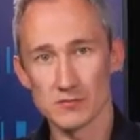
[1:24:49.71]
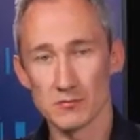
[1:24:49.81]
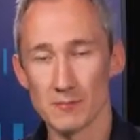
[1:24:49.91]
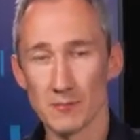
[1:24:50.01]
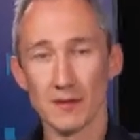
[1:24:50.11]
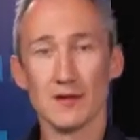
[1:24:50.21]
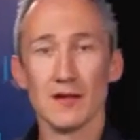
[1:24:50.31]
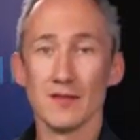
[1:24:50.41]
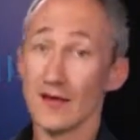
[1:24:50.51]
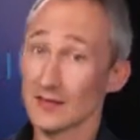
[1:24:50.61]
Remember,
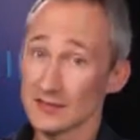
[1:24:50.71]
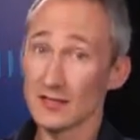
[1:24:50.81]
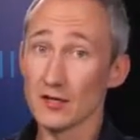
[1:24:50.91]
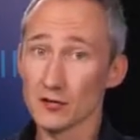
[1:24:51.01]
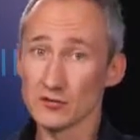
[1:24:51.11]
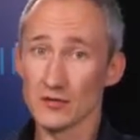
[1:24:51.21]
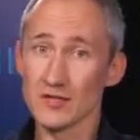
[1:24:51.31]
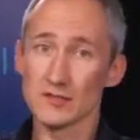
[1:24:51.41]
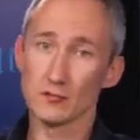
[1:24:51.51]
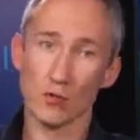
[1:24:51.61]
that container host
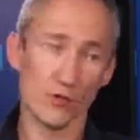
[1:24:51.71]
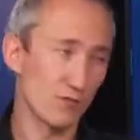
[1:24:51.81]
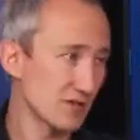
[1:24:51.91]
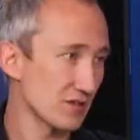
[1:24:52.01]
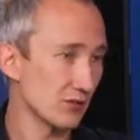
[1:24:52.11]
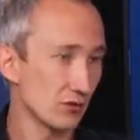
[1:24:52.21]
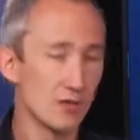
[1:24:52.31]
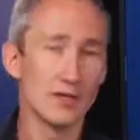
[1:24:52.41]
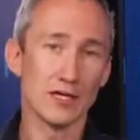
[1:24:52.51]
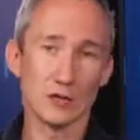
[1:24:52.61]
OS can run on physical,
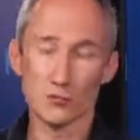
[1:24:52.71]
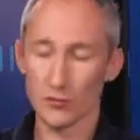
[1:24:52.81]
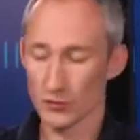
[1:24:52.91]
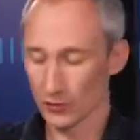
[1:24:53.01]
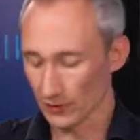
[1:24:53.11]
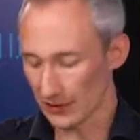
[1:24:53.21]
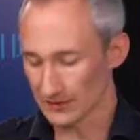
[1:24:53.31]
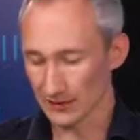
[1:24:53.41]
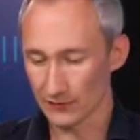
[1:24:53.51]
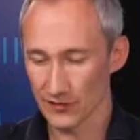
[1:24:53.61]
it could run on
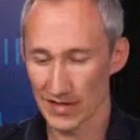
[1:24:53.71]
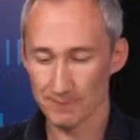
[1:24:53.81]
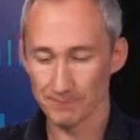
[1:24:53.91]
inside a VM.